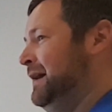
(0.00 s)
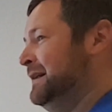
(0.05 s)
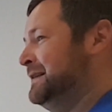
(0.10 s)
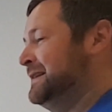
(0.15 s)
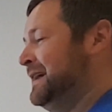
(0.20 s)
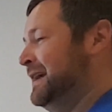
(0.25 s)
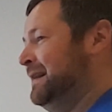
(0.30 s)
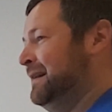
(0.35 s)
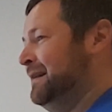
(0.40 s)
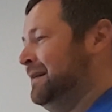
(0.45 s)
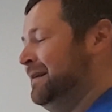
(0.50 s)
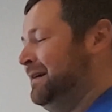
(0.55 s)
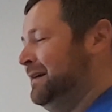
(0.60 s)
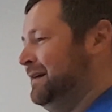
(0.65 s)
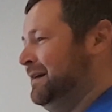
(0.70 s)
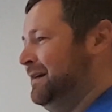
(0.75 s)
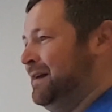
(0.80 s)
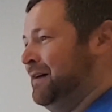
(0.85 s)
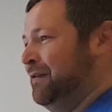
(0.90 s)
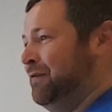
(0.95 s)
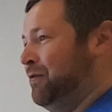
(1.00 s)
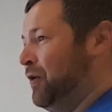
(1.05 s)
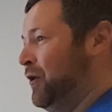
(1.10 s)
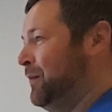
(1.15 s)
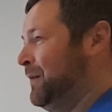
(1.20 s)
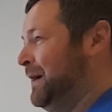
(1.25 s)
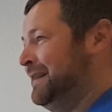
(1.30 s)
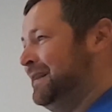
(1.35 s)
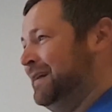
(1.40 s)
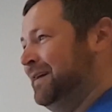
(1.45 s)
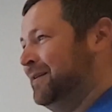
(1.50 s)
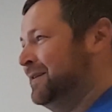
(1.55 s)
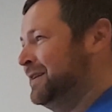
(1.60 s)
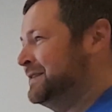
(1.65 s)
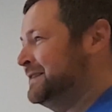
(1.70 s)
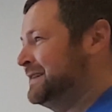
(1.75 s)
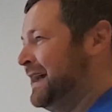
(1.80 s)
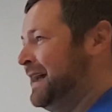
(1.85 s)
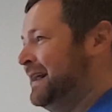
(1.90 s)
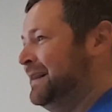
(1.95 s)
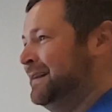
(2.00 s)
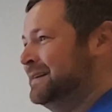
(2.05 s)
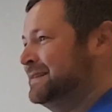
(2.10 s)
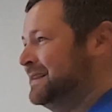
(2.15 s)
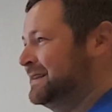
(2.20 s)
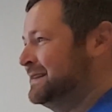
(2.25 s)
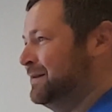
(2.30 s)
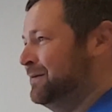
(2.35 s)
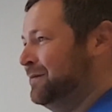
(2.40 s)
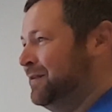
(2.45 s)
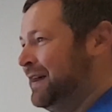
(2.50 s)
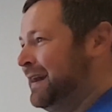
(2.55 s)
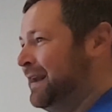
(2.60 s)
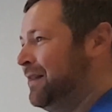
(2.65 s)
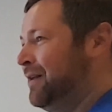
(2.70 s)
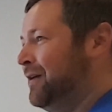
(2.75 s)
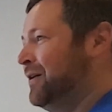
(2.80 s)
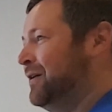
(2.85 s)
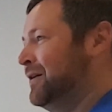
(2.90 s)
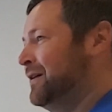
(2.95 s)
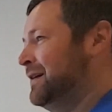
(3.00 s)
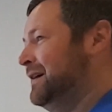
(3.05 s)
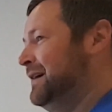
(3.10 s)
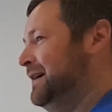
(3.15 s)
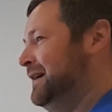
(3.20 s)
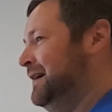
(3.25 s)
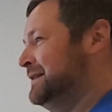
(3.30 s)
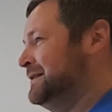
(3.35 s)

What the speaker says: It's in a format they understand in System Verilog.